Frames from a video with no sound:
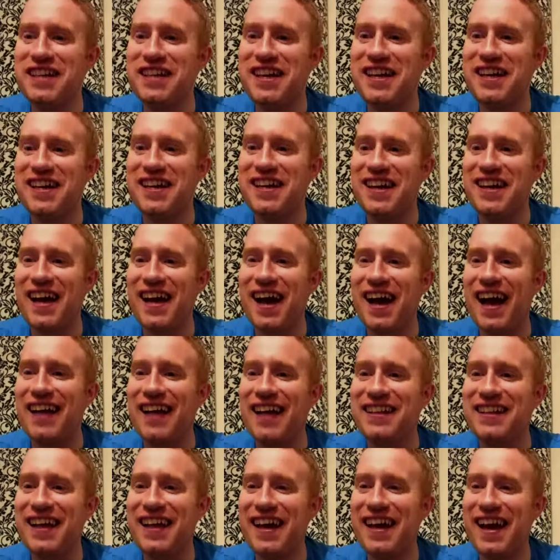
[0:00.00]
you at
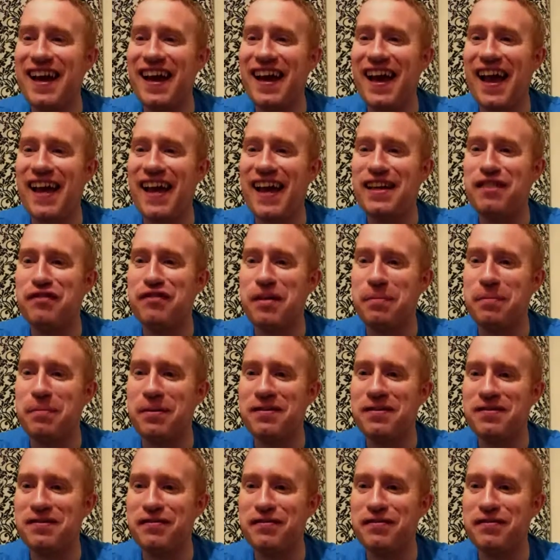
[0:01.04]
the end of April